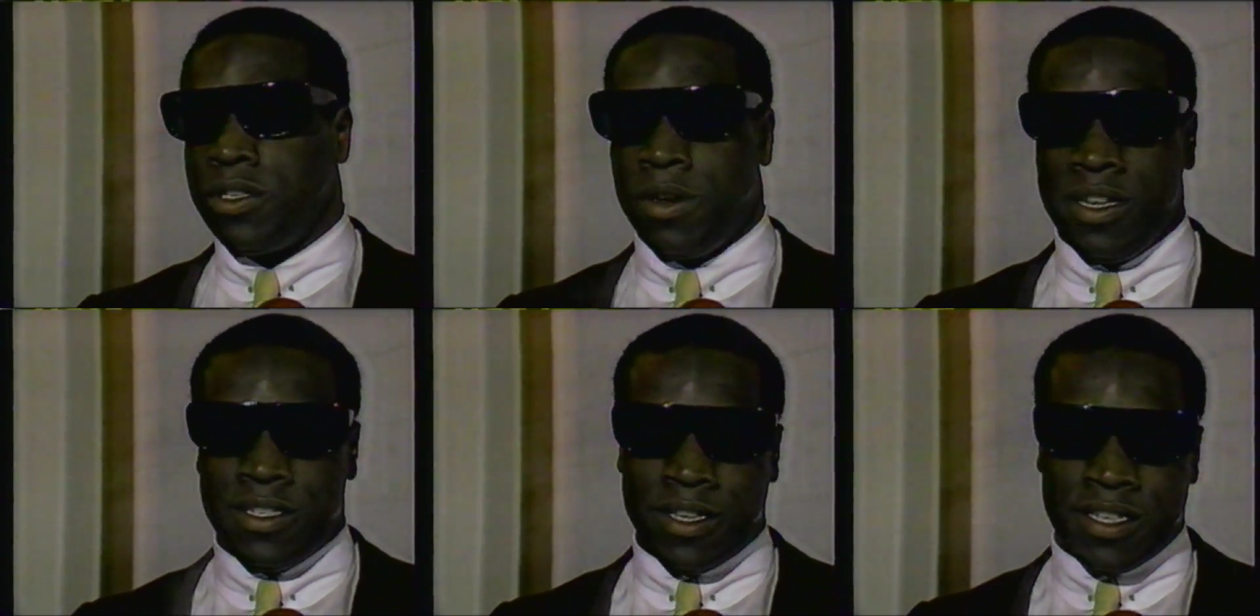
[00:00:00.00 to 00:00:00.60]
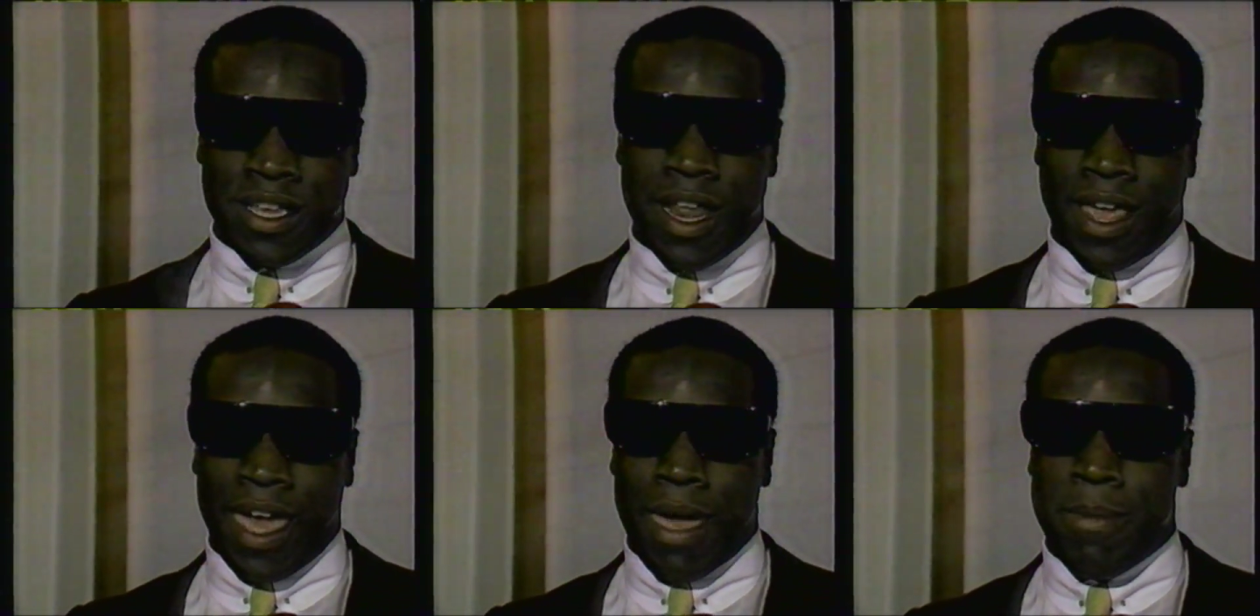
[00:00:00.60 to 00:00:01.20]
So this kind of
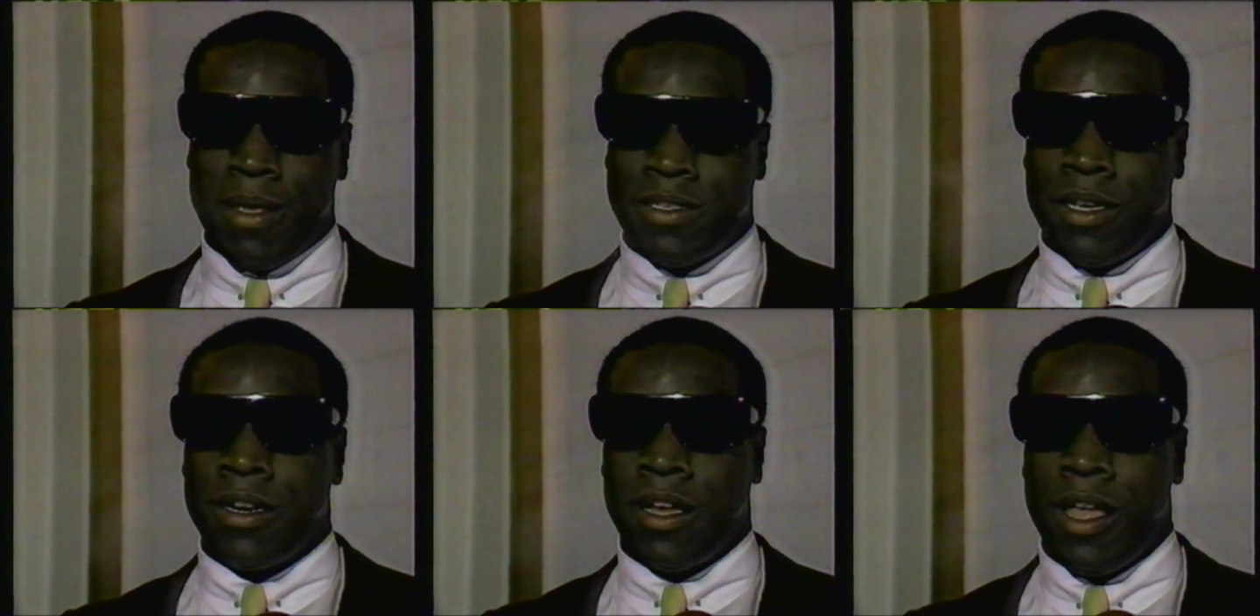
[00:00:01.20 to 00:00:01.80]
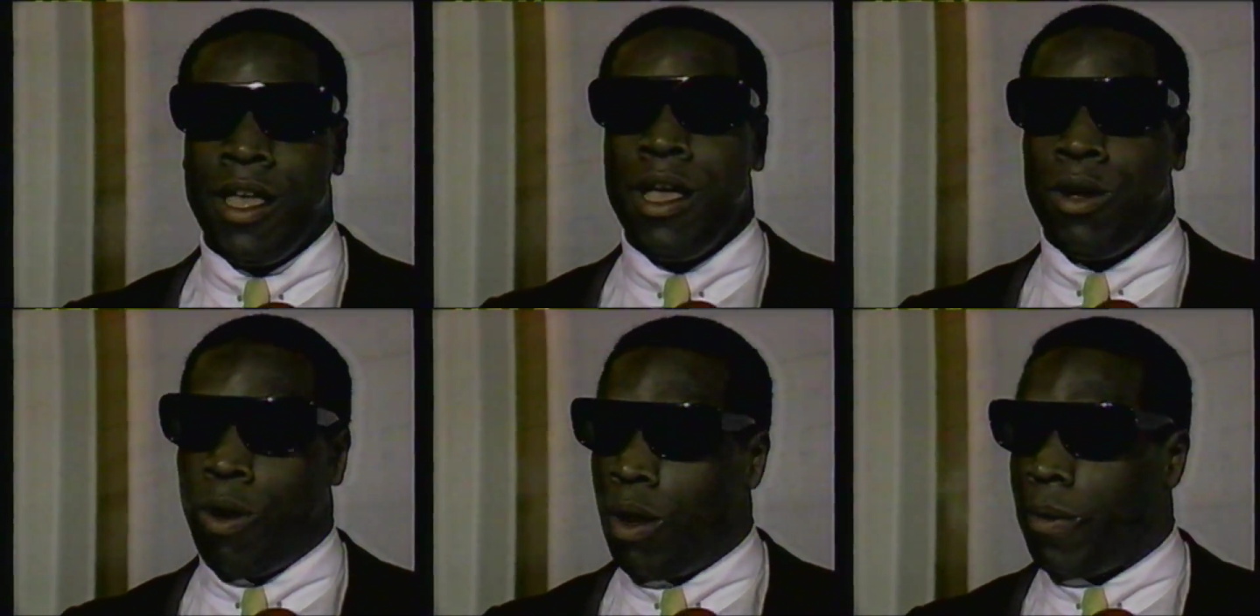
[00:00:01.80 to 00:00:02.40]
game here is going to
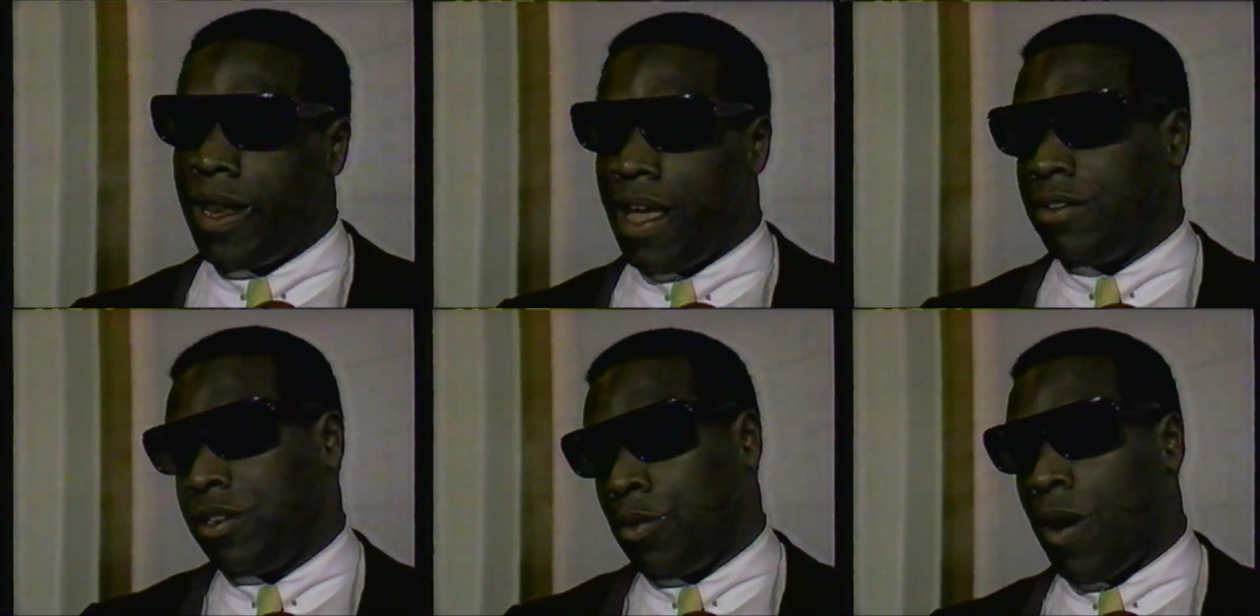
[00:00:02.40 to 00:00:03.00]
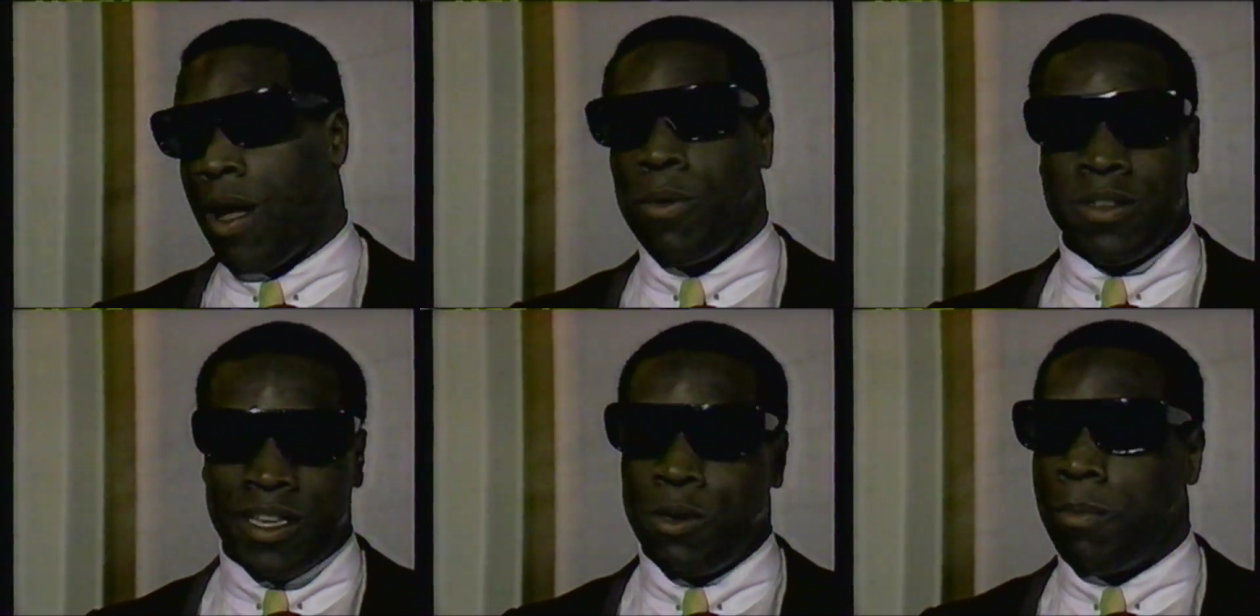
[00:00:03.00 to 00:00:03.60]
go all the way down to the wire. We'll see who